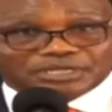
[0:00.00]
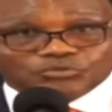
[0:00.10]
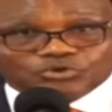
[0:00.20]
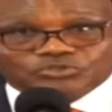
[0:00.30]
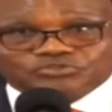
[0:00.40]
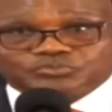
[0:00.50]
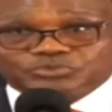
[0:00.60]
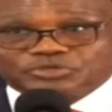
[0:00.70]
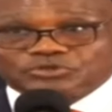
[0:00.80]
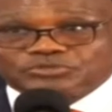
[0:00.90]
I'm going to
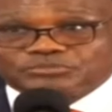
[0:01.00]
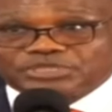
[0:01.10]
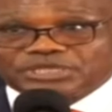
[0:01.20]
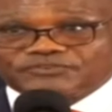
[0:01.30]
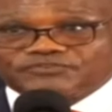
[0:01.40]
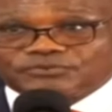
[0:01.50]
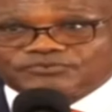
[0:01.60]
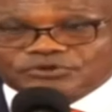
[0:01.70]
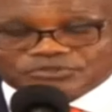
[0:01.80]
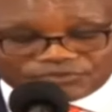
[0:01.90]
speak on behalf
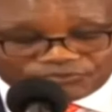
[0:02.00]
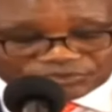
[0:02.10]
of all the